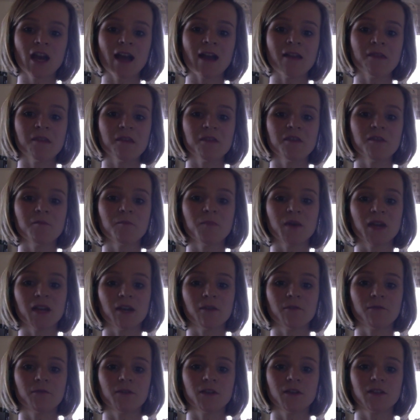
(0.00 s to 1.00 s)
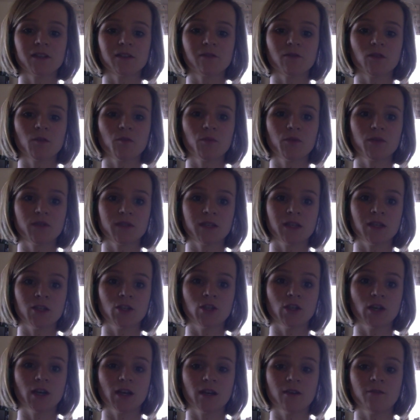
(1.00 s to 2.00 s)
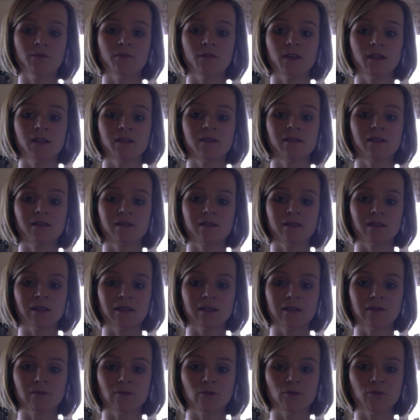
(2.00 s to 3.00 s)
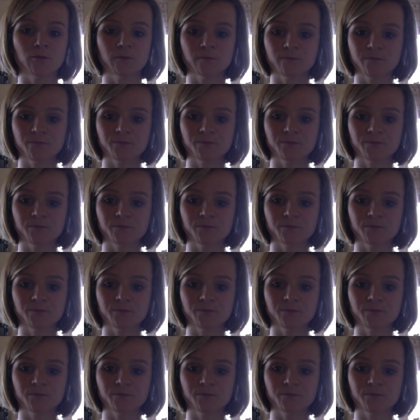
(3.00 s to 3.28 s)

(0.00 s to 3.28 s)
and then the benefits of the procedure if it is successful.